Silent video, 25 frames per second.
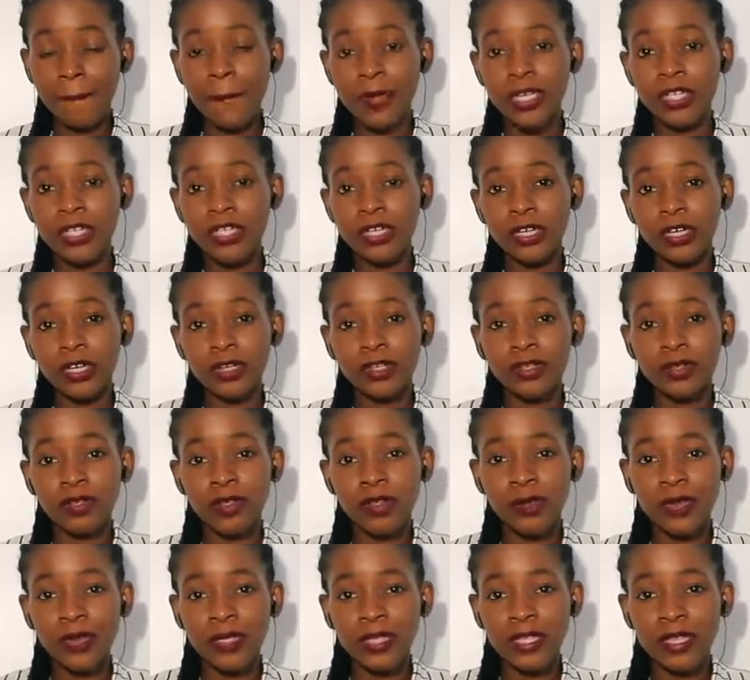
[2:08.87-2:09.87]
big shout out to
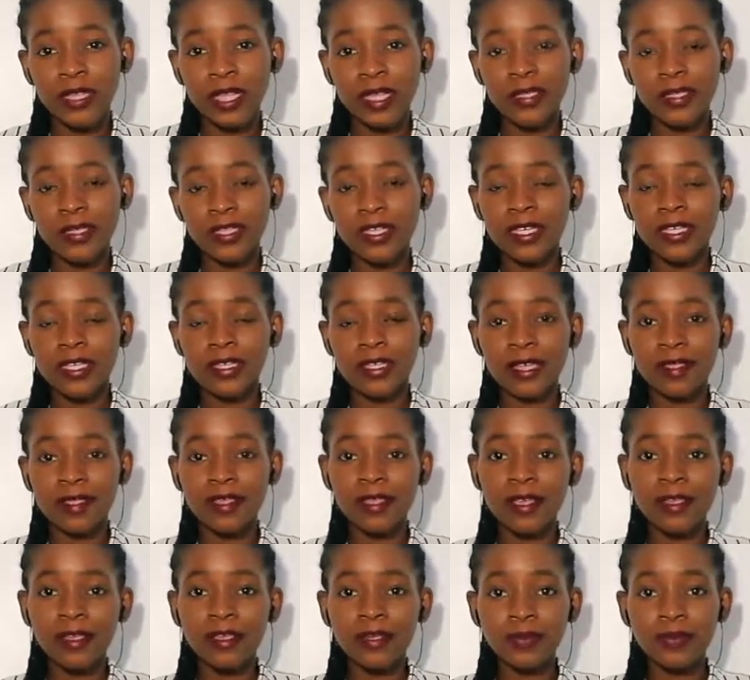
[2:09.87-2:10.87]
the person that
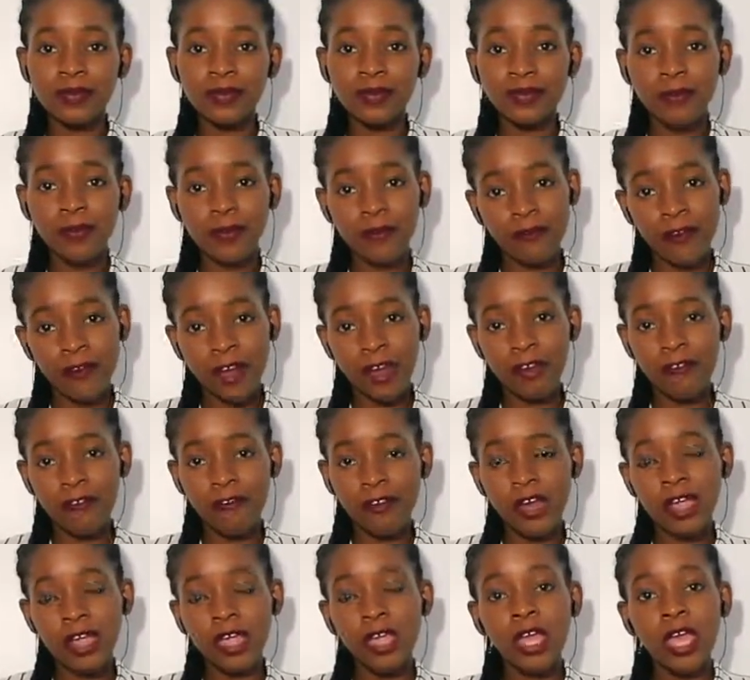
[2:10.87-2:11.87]
suggested this for very
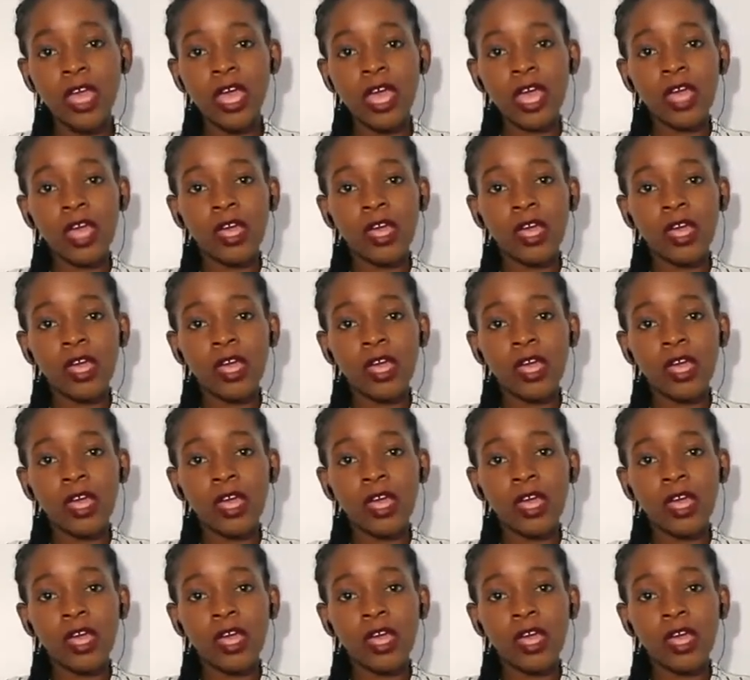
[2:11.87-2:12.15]
very